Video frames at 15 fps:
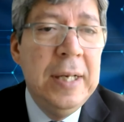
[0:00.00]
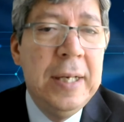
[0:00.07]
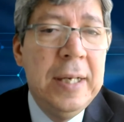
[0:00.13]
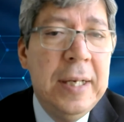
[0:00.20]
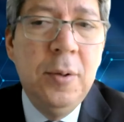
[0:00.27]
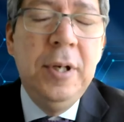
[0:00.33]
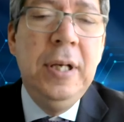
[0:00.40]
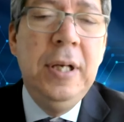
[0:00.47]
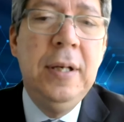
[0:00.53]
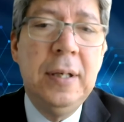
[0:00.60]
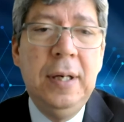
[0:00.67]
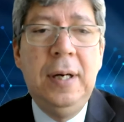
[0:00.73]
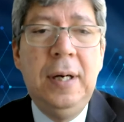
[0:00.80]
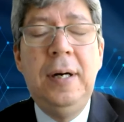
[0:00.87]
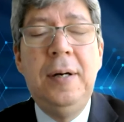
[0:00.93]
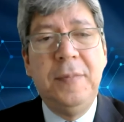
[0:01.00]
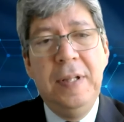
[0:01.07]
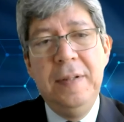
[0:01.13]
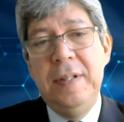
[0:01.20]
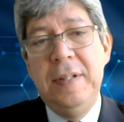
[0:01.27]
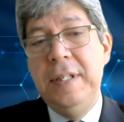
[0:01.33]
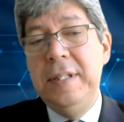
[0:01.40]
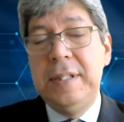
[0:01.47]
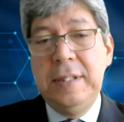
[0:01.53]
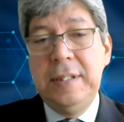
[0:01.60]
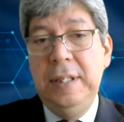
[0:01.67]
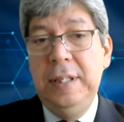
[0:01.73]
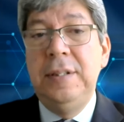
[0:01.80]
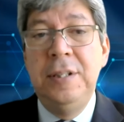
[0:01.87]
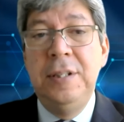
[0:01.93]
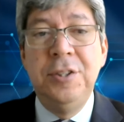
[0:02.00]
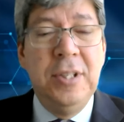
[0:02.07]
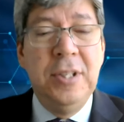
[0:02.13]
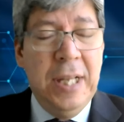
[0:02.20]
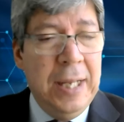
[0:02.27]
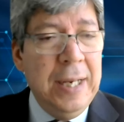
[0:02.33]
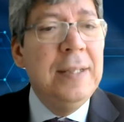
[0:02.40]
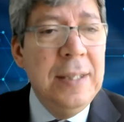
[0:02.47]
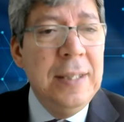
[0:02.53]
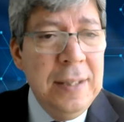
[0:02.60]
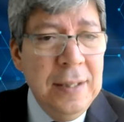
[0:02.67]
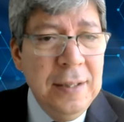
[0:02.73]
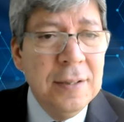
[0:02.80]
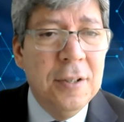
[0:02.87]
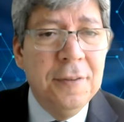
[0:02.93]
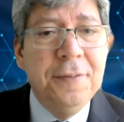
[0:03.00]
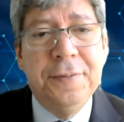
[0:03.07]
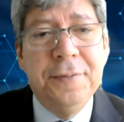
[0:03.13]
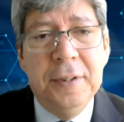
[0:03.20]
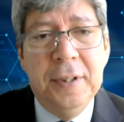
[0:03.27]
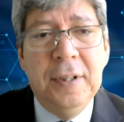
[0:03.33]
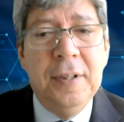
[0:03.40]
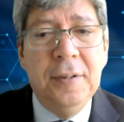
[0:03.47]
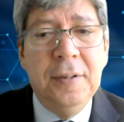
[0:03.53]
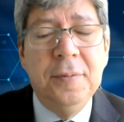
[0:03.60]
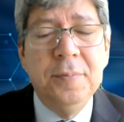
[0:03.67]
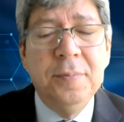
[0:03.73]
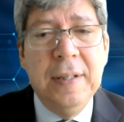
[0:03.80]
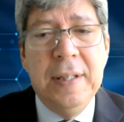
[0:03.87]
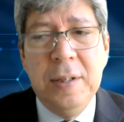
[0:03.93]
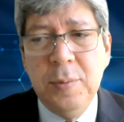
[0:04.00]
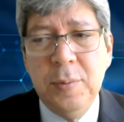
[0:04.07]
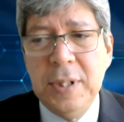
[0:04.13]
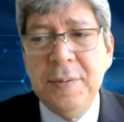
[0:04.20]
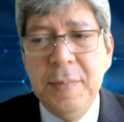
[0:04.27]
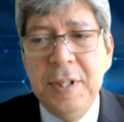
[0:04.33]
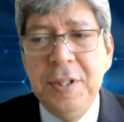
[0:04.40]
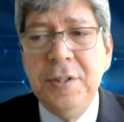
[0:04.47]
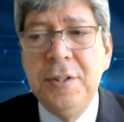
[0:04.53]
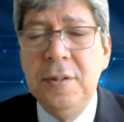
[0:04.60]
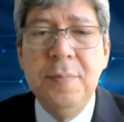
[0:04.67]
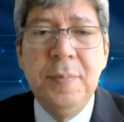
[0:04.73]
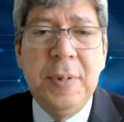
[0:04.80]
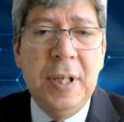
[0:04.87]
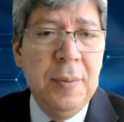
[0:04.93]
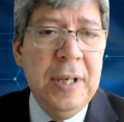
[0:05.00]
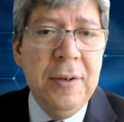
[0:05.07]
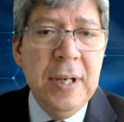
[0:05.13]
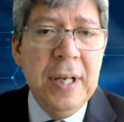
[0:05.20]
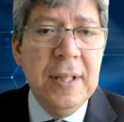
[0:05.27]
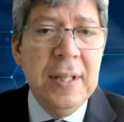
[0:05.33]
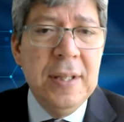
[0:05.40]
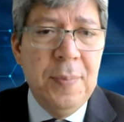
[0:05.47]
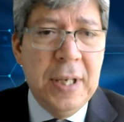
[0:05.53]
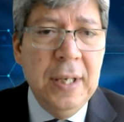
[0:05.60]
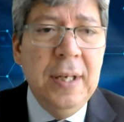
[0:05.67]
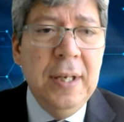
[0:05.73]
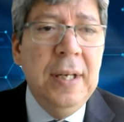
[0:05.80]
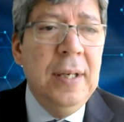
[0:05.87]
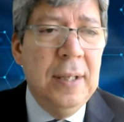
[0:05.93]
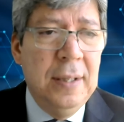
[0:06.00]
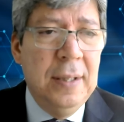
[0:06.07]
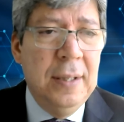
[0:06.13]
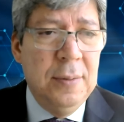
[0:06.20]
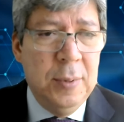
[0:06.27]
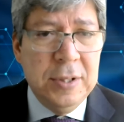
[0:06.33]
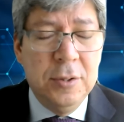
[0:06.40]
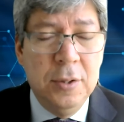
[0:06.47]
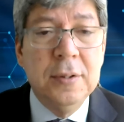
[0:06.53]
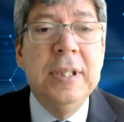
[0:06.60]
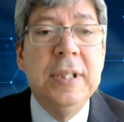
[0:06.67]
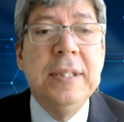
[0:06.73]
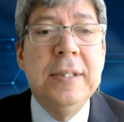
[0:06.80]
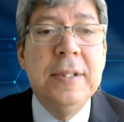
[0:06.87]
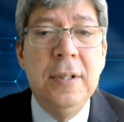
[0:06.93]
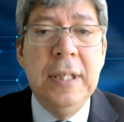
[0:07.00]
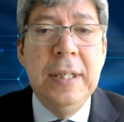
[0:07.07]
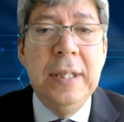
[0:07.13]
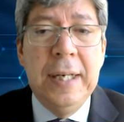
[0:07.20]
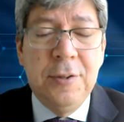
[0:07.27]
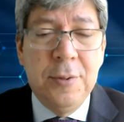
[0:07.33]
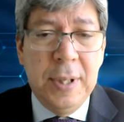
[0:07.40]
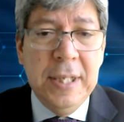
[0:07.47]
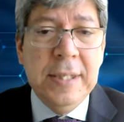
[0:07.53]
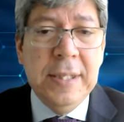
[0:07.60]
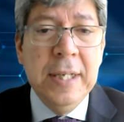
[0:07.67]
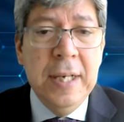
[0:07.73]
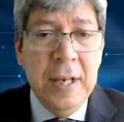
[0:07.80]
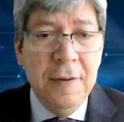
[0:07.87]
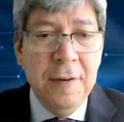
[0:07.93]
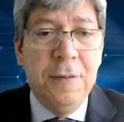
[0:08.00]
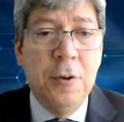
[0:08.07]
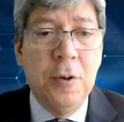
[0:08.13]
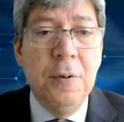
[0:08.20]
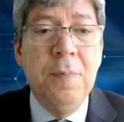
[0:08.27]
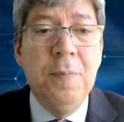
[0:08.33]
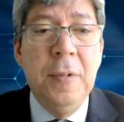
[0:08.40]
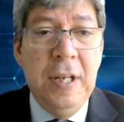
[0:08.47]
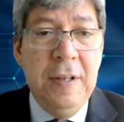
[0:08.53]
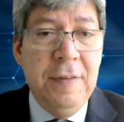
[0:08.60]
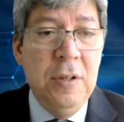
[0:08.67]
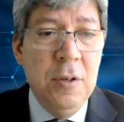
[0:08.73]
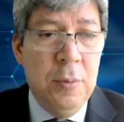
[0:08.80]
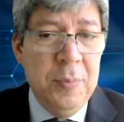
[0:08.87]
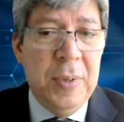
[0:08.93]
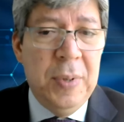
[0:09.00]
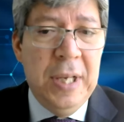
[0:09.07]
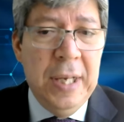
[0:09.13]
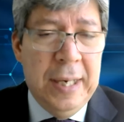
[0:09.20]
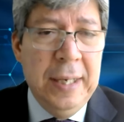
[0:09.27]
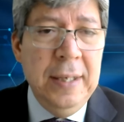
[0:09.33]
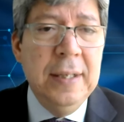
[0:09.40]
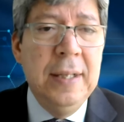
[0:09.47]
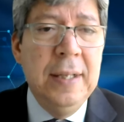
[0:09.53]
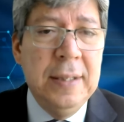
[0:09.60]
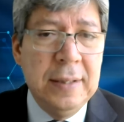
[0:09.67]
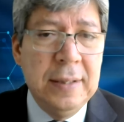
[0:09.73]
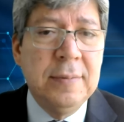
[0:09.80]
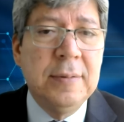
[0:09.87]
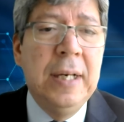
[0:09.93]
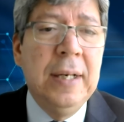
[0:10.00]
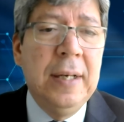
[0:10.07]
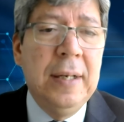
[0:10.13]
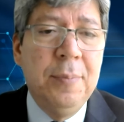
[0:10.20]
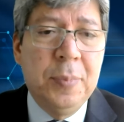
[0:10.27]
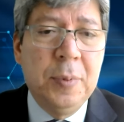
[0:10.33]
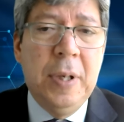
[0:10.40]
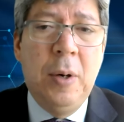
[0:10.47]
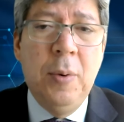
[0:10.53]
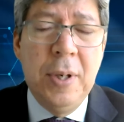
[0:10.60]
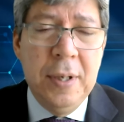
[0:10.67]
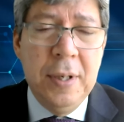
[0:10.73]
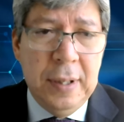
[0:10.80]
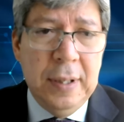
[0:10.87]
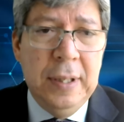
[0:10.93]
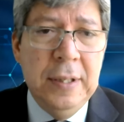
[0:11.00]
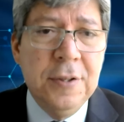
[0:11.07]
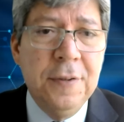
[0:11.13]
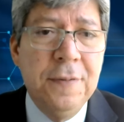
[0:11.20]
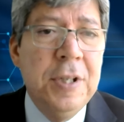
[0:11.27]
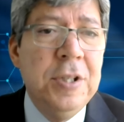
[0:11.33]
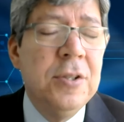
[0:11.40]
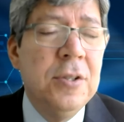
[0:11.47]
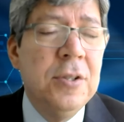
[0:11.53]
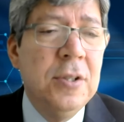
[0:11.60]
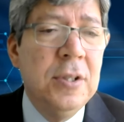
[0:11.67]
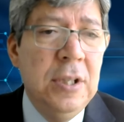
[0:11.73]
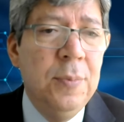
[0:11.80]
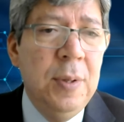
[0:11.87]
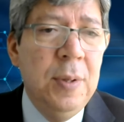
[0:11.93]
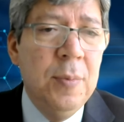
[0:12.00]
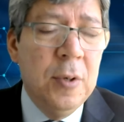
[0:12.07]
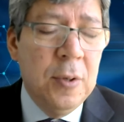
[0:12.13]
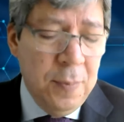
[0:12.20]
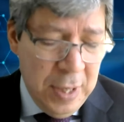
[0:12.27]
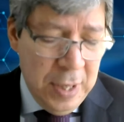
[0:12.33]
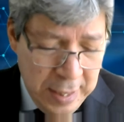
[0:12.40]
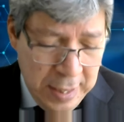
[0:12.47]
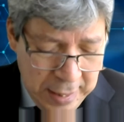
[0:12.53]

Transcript: including this intentionality of that was mentioned by Mary at the beginning and was not necessarily addressed, for leaving no one behind, and that our interventions need to be more